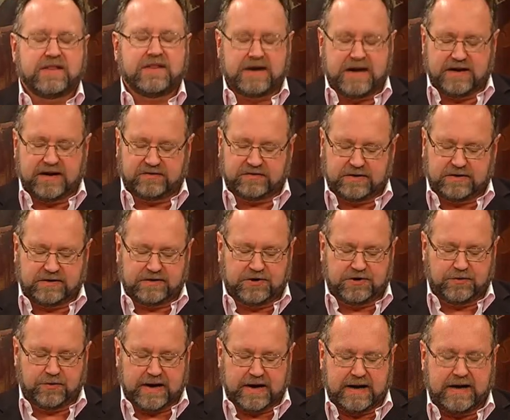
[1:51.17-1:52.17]
the
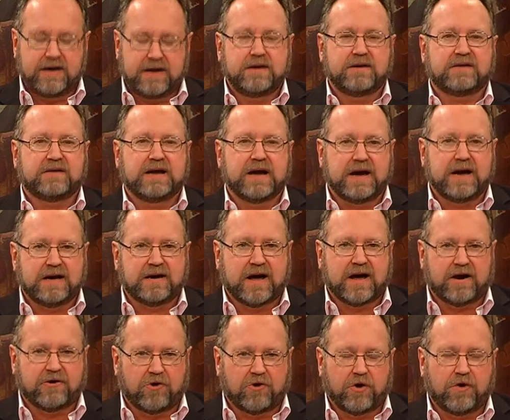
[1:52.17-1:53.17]
NZQA, the
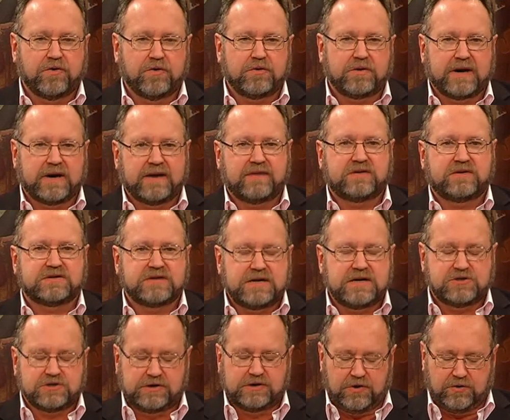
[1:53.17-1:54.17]
NRO and the
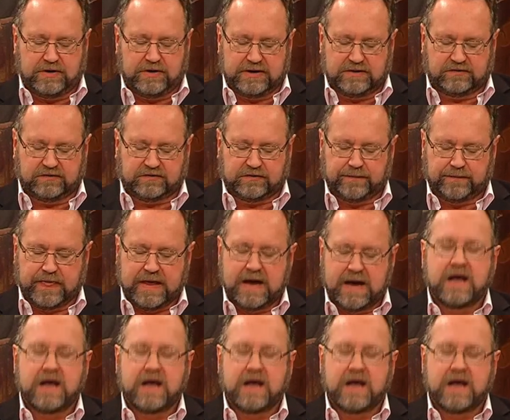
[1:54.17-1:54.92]
teacher unions.